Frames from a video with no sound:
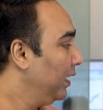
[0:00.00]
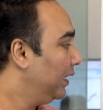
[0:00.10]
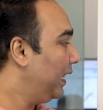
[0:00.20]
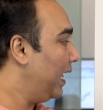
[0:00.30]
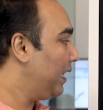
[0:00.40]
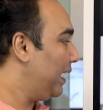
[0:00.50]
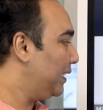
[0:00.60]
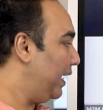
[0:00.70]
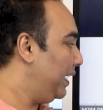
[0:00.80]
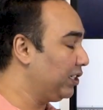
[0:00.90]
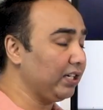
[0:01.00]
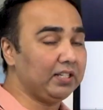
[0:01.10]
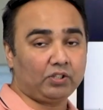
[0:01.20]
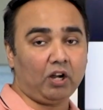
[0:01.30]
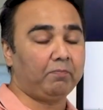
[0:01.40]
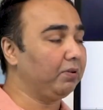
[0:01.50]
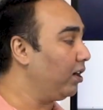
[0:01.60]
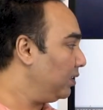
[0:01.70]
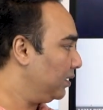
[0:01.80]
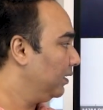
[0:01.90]
then there is initial stop
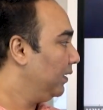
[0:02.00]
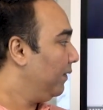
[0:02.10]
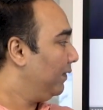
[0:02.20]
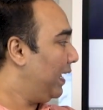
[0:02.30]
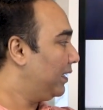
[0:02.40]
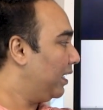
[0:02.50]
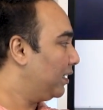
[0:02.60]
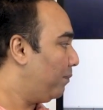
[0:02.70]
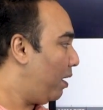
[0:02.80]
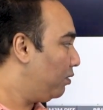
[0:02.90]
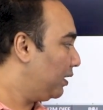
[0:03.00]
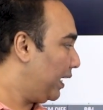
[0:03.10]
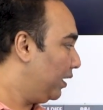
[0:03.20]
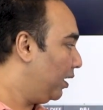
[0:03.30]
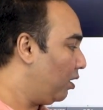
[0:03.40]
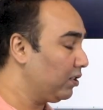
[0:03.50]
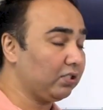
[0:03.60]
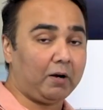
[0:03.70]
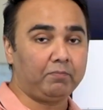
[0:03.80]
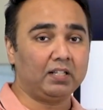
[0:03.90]
loss, there is an amount triggered on
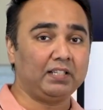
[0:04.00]
stop loss.